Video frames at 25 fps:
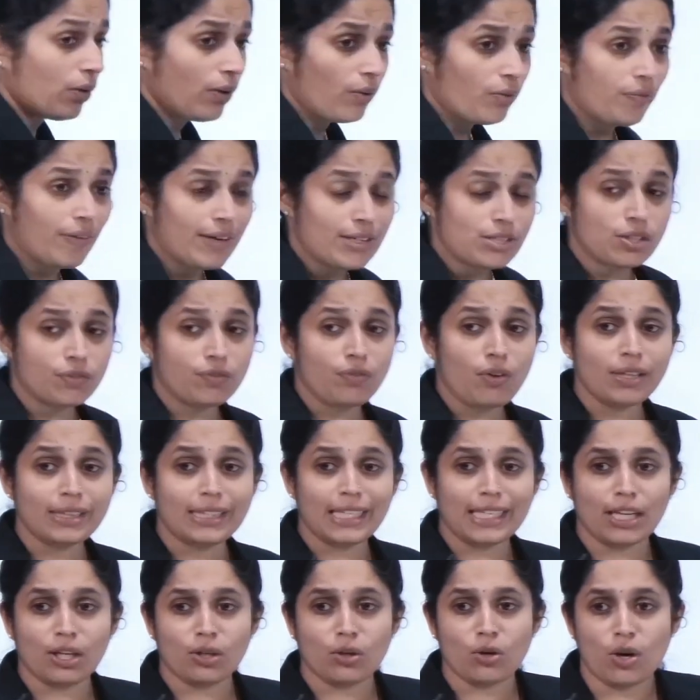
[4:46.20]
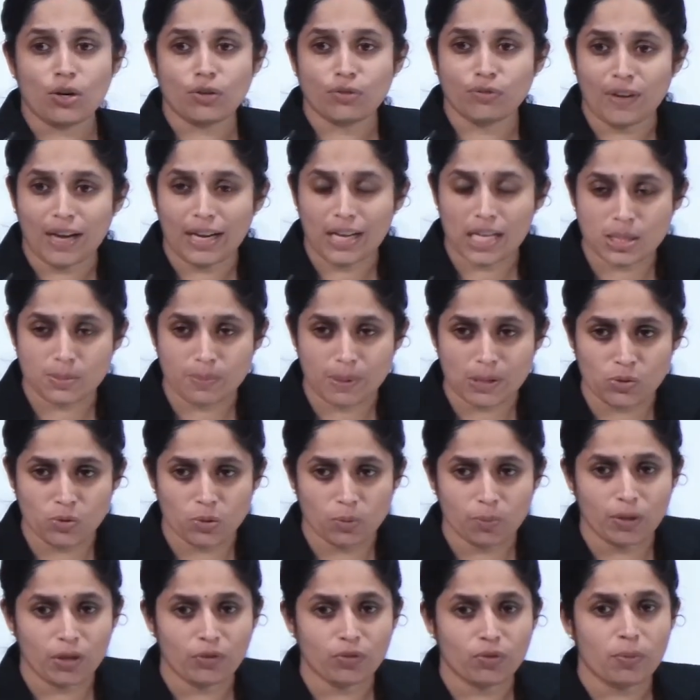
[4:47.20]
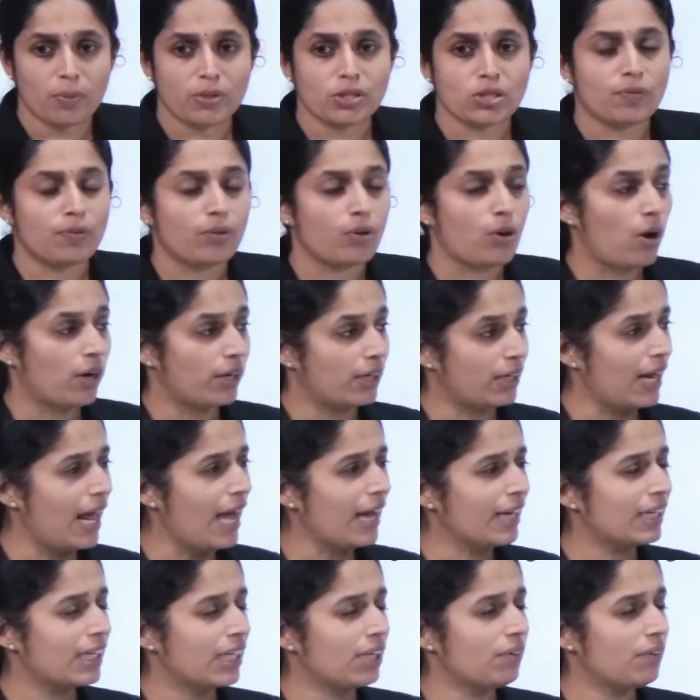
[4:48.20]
First of all, they cannot file a specific performance of a contract.